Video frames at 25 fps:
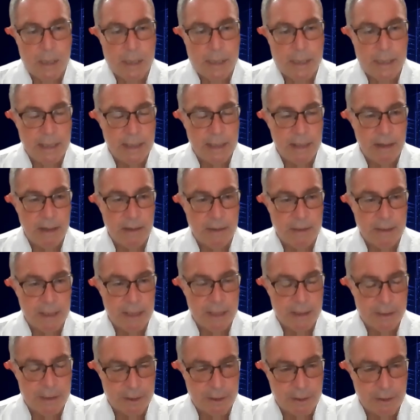we set
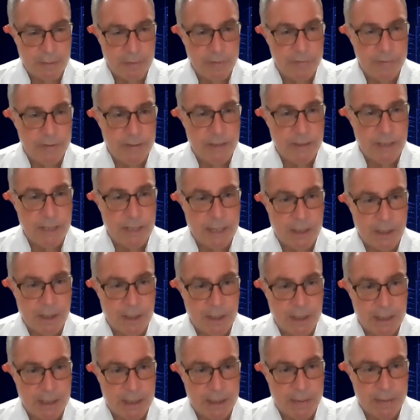out as a group of
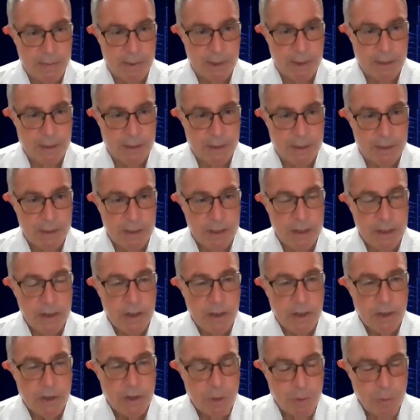international experts
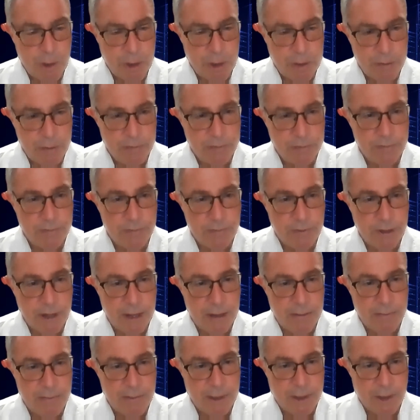to work with
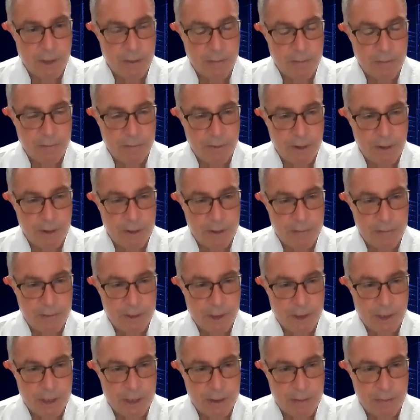the folk
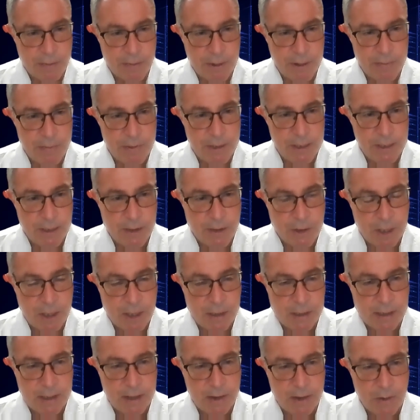in the Czech Republic
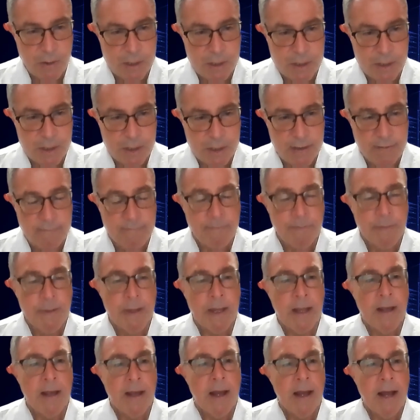to ask the question,
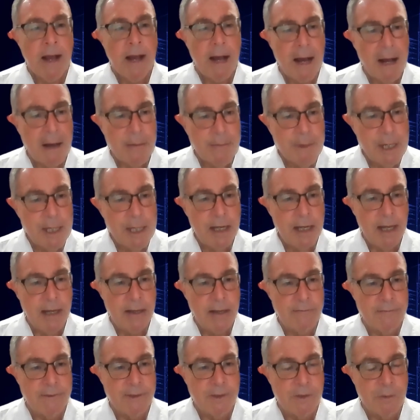how many
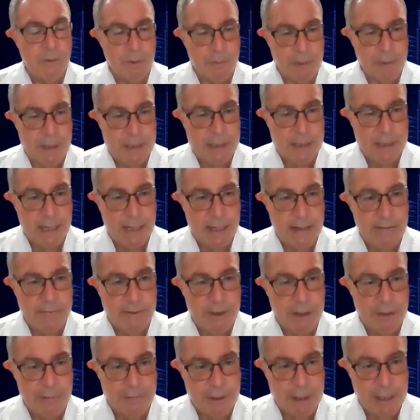lives would be
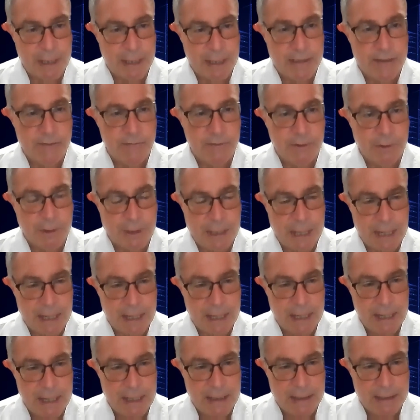saved over the next few
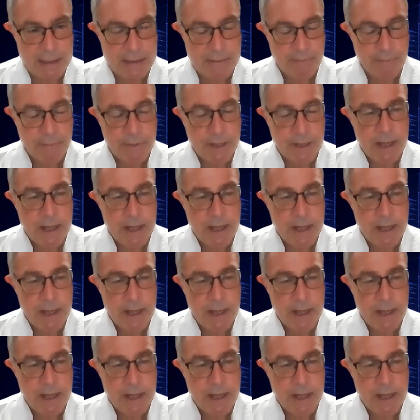decades